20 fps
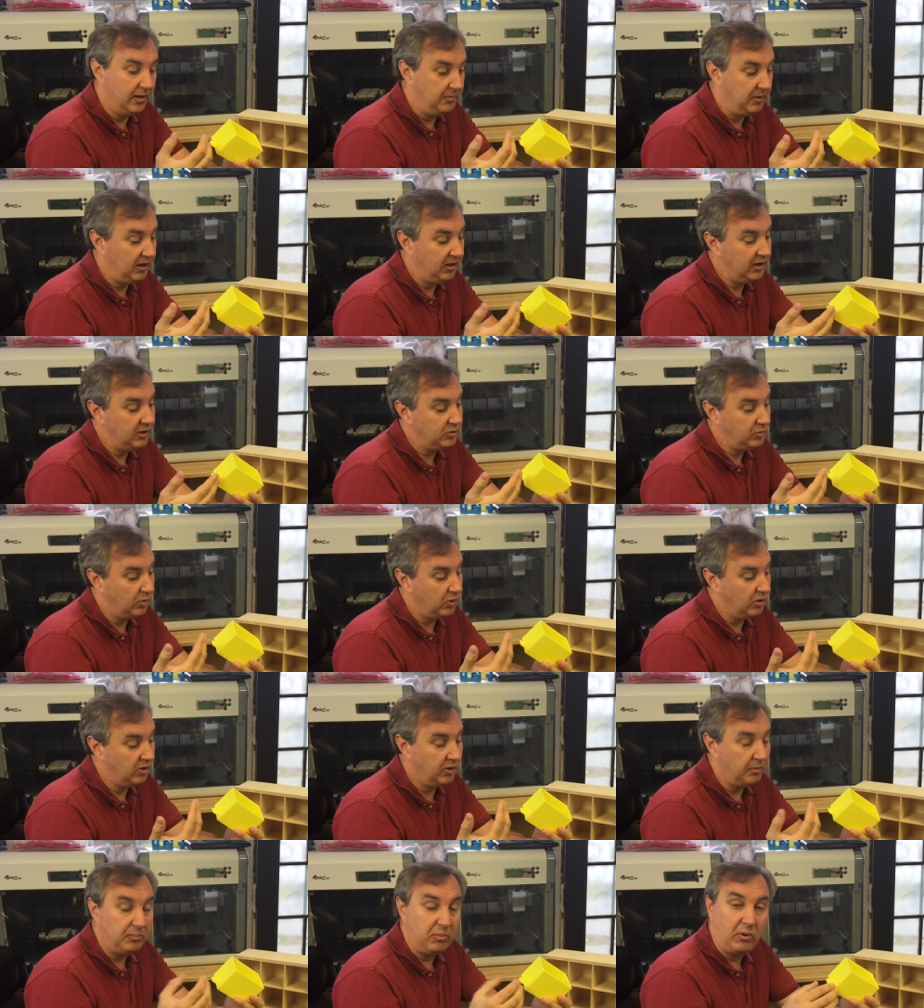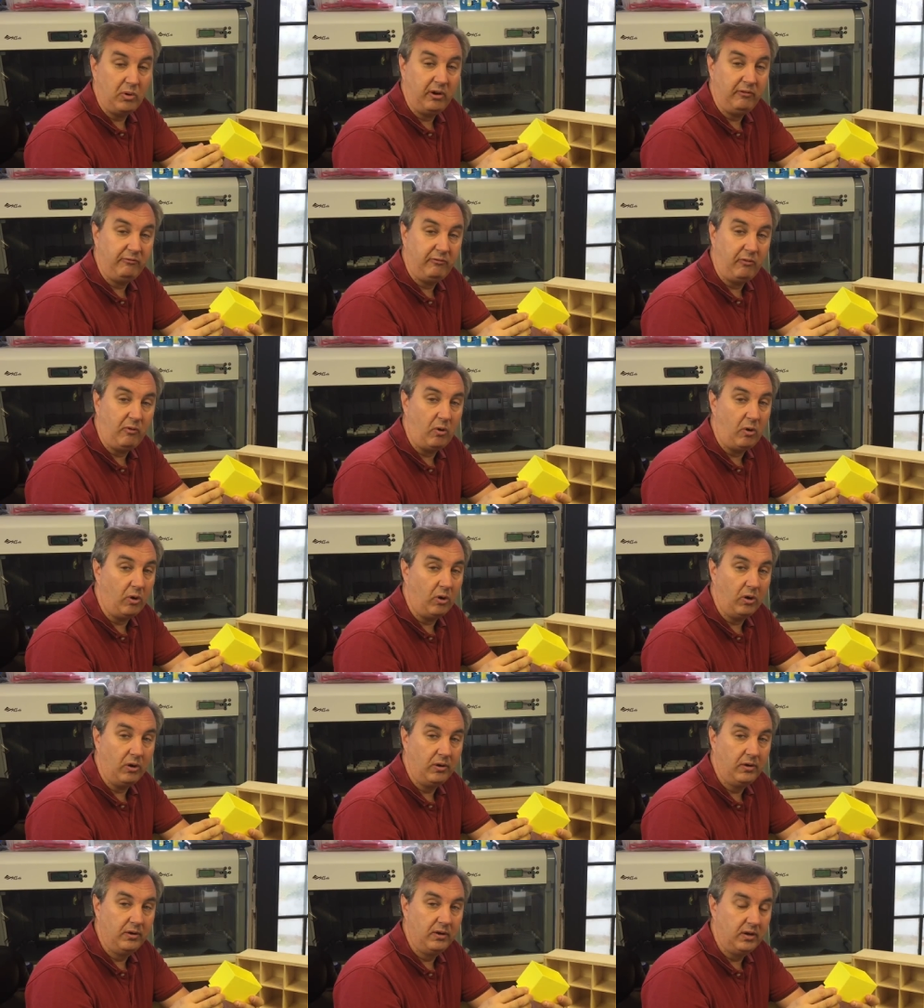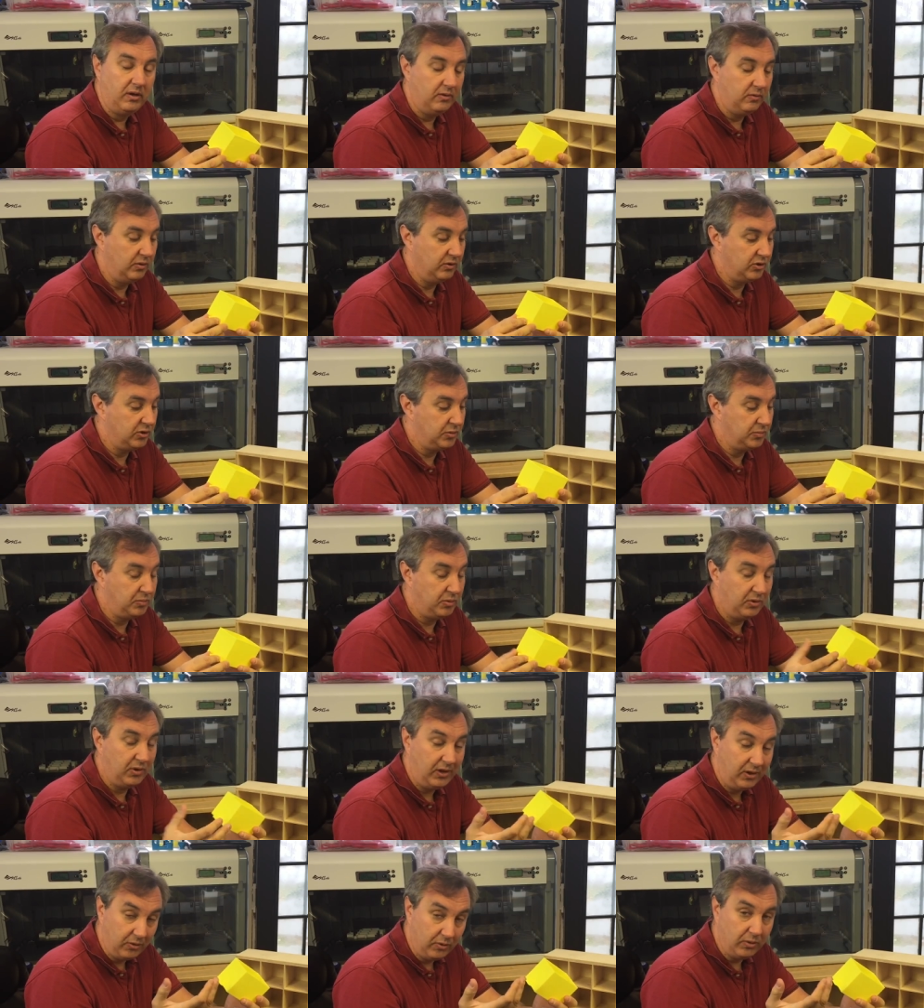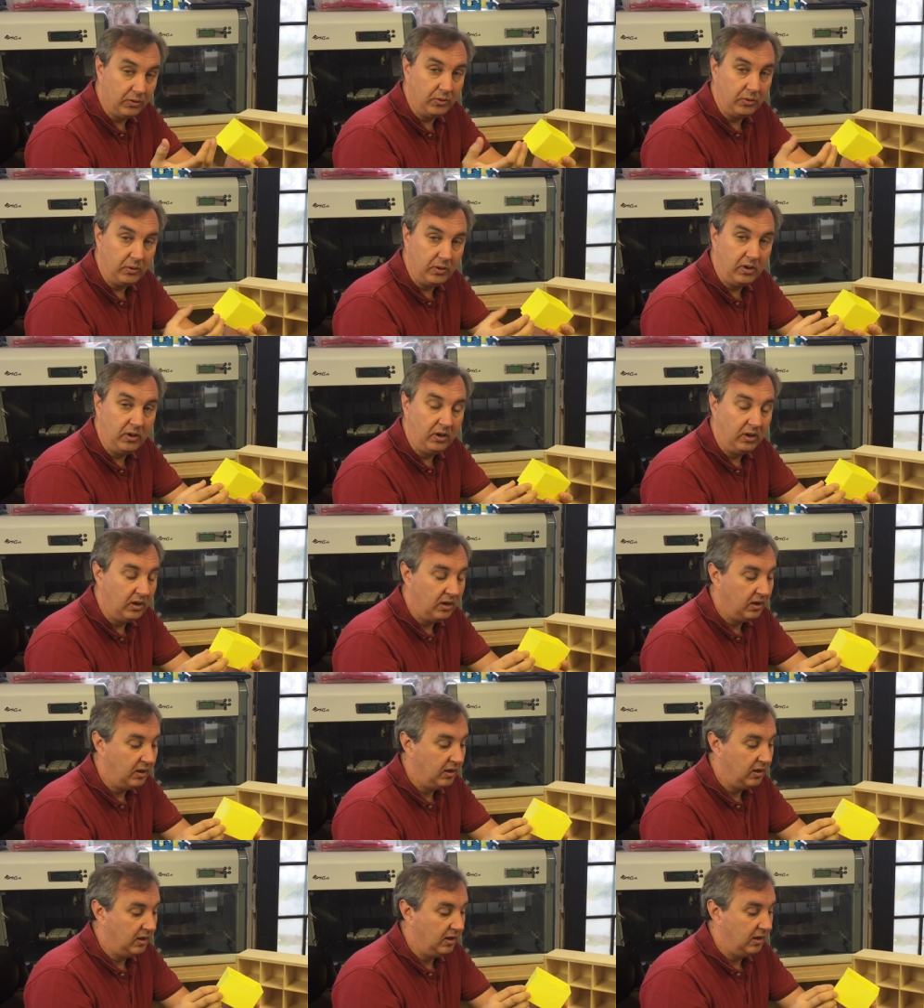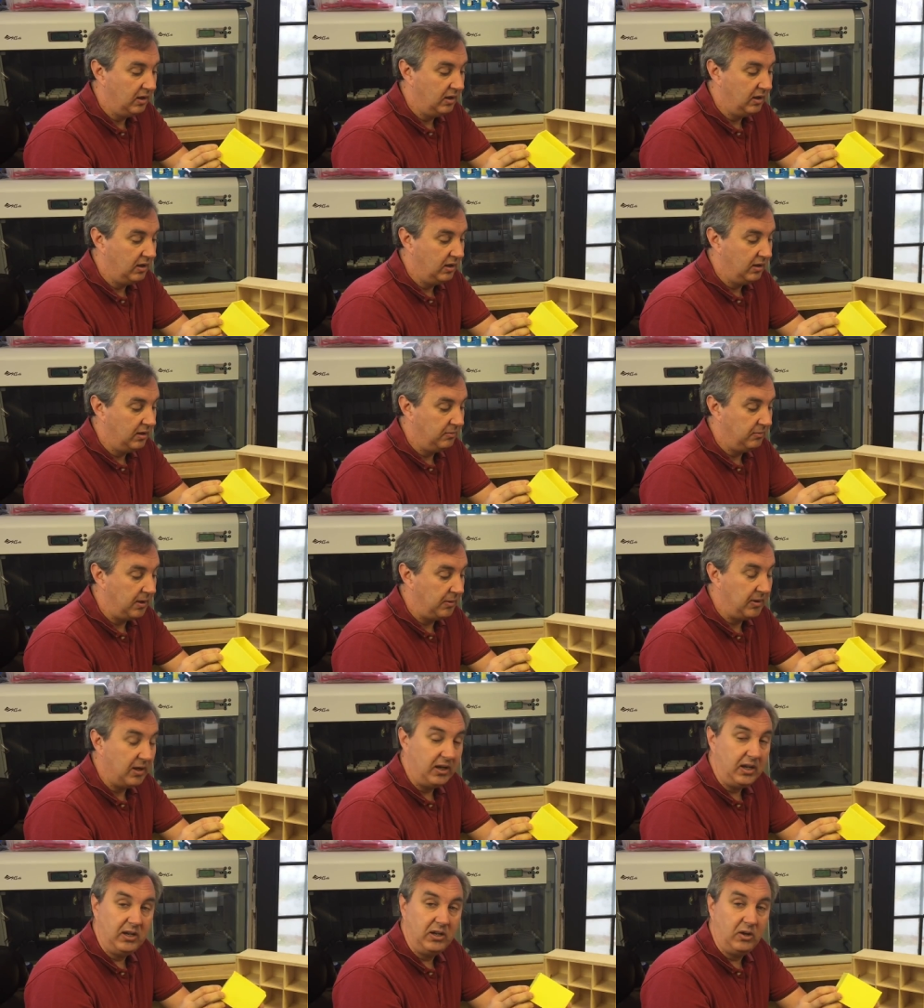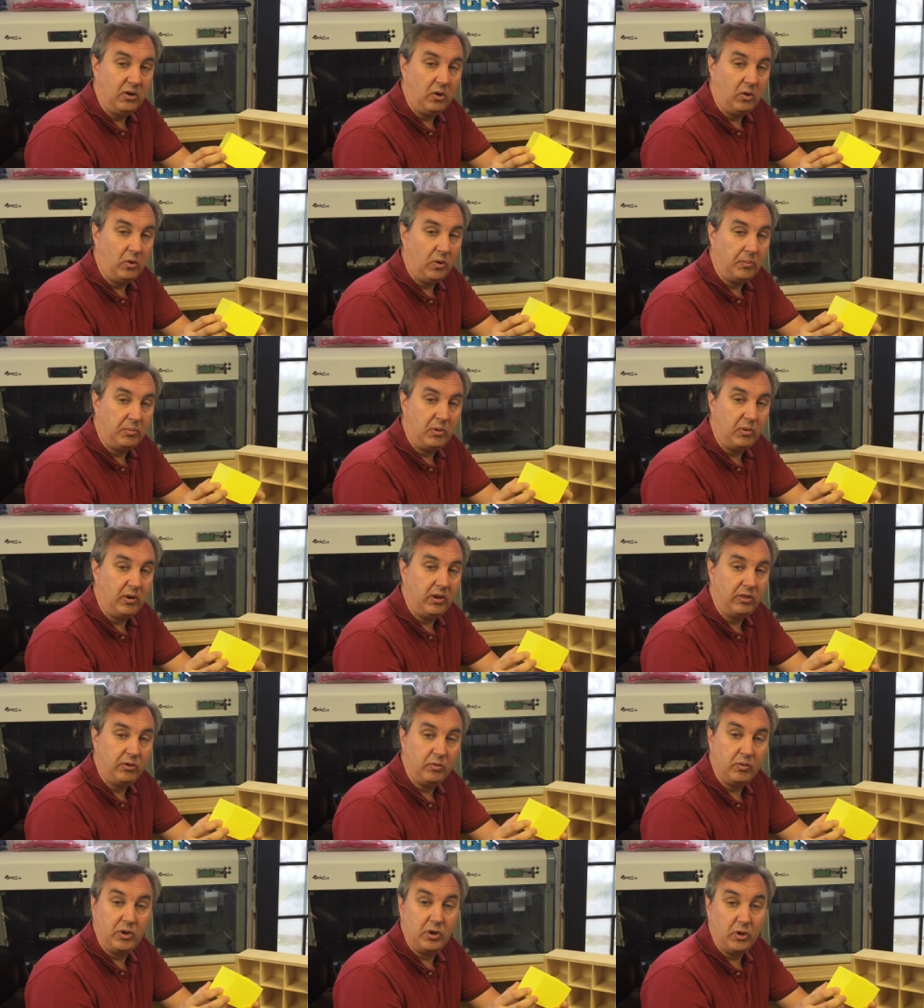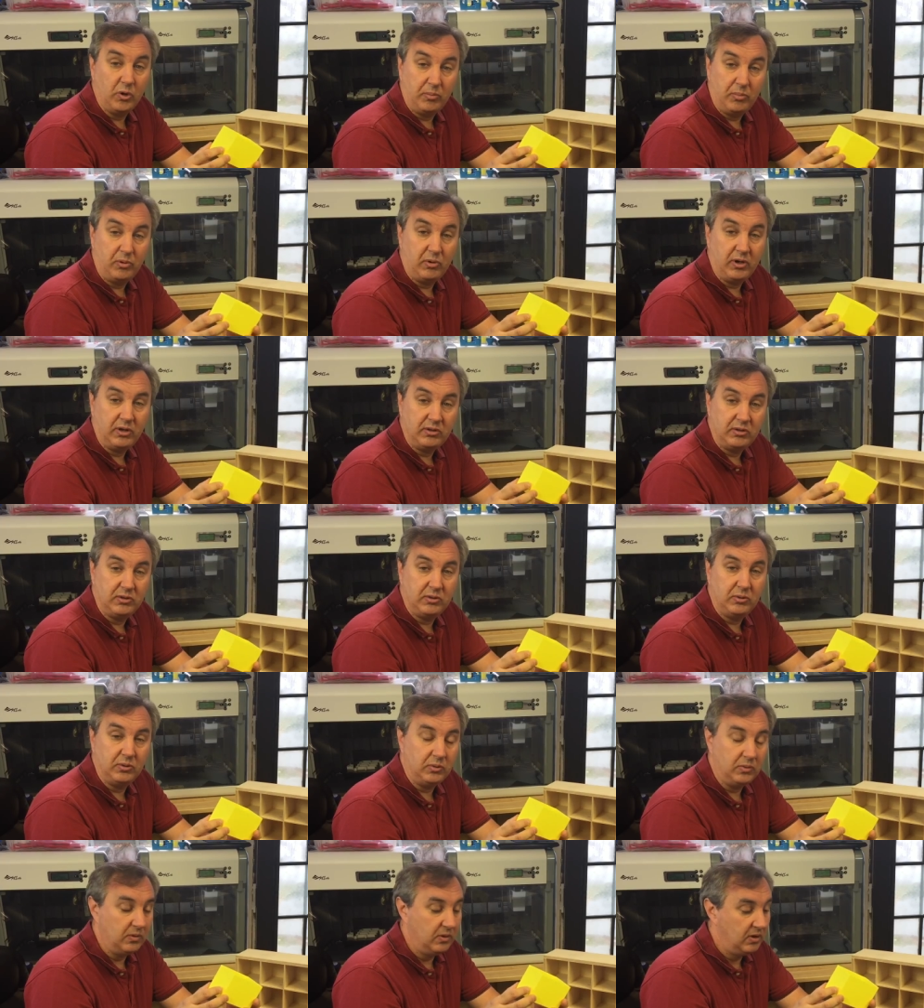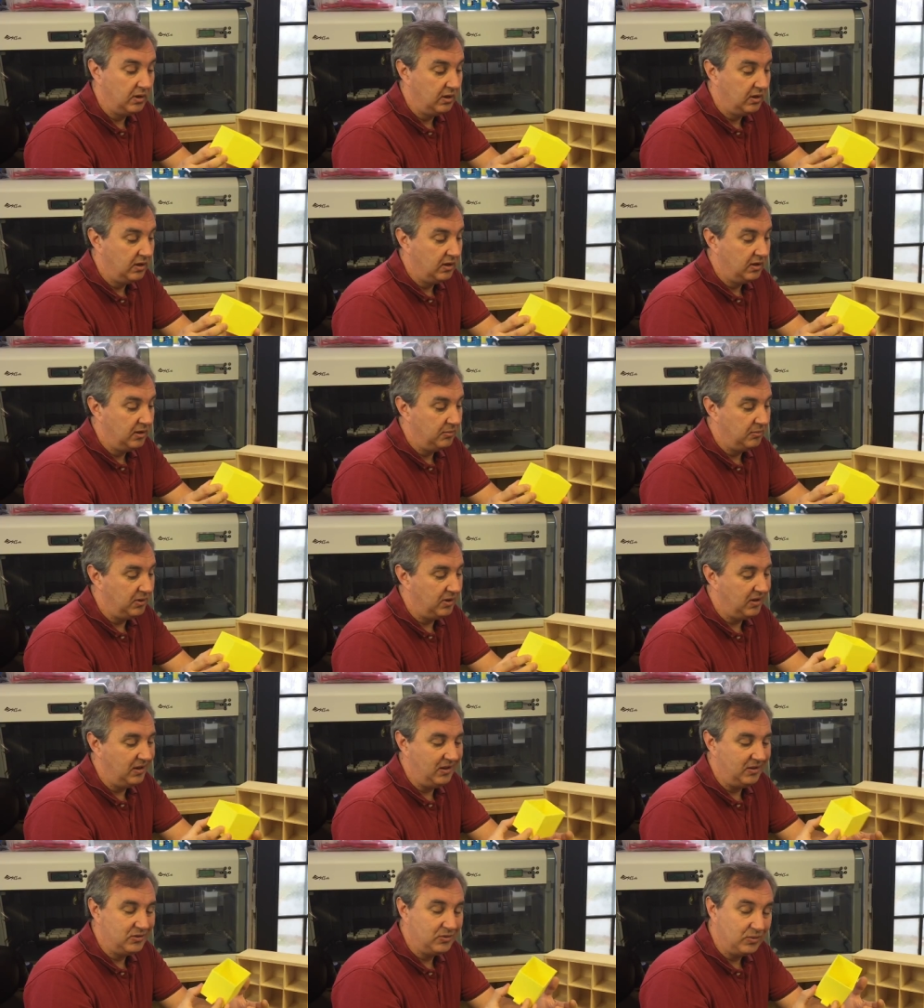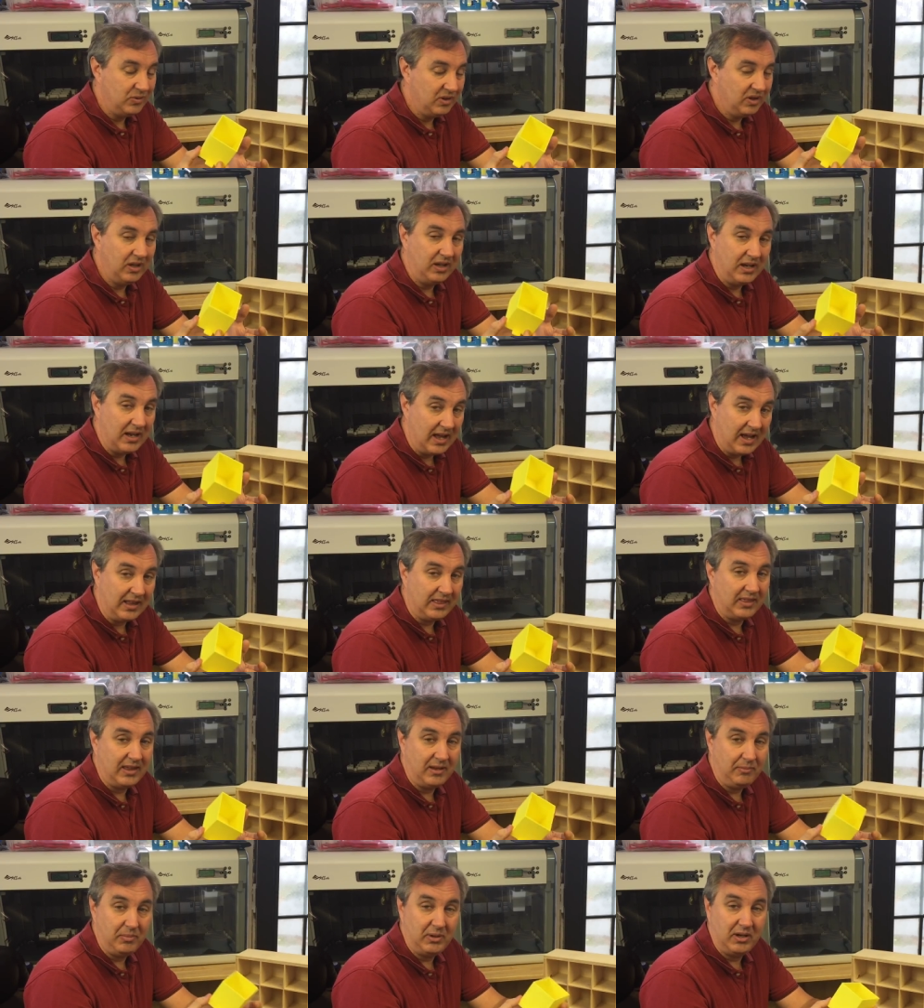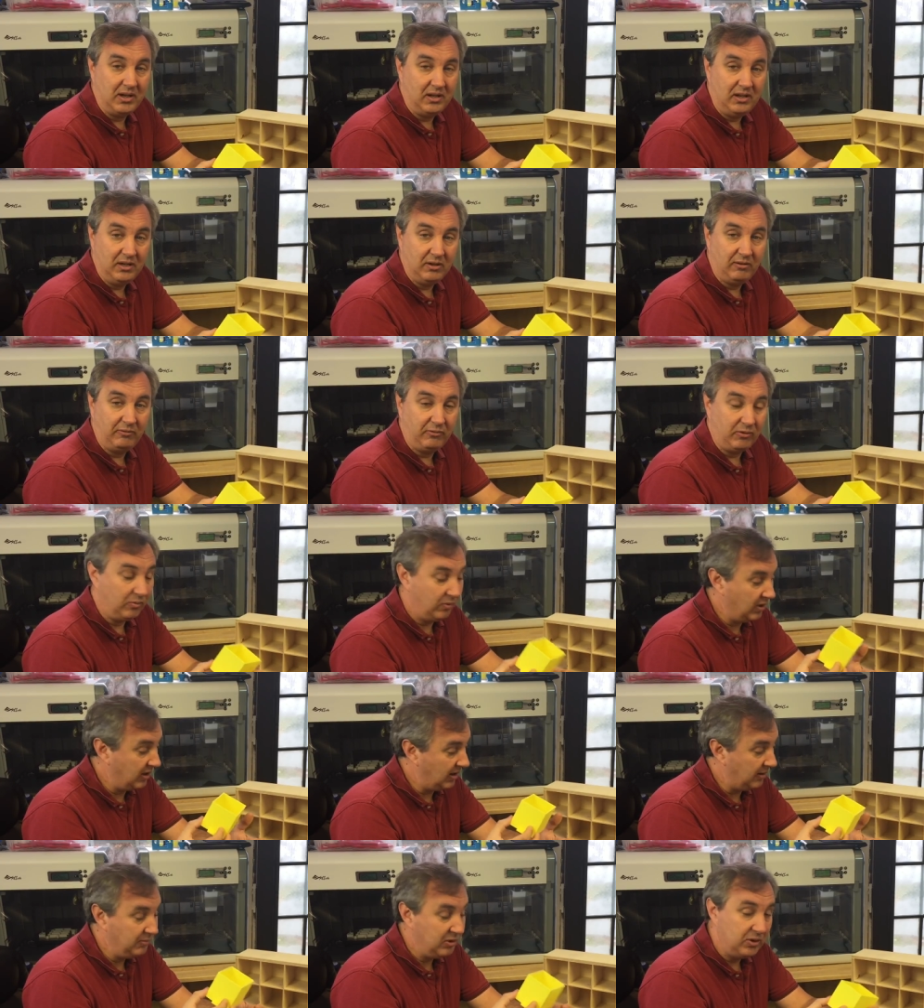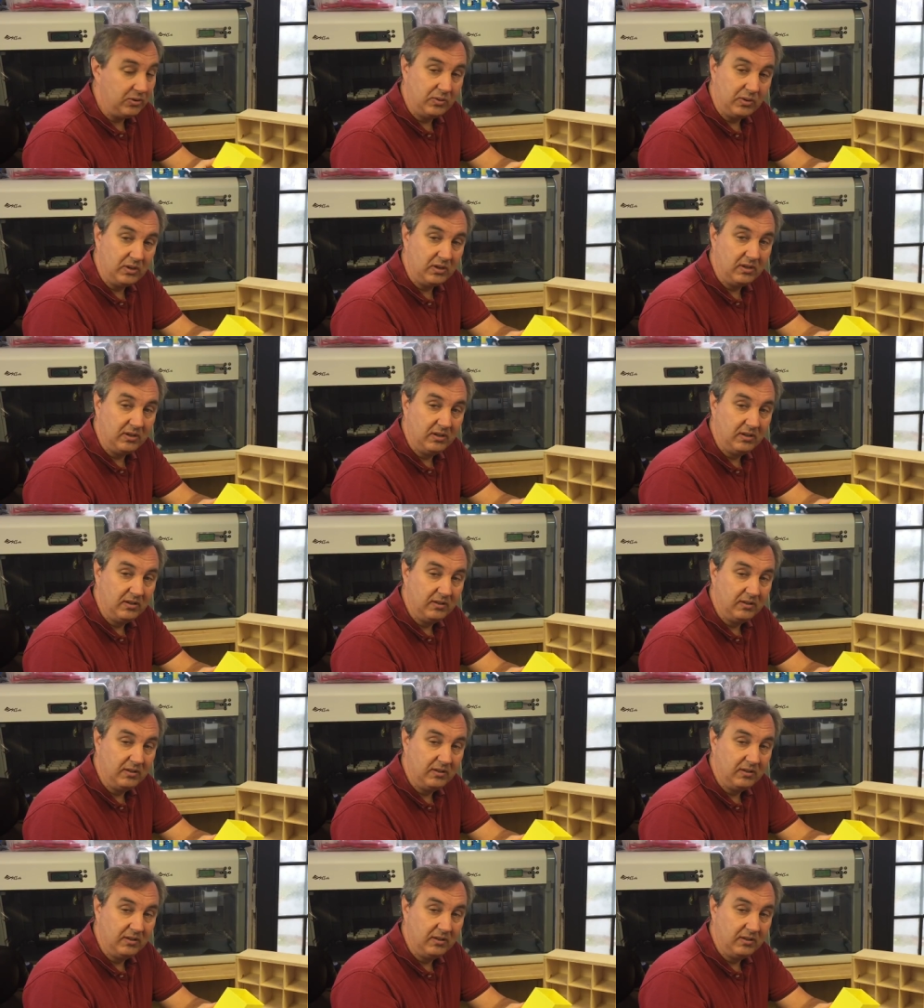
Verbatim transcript: I mean, these were the 0.4, which is pretty crude. Maybe I need to go to a 0.3 or a 0.2, but it's really not that big a deal for what I'm doing.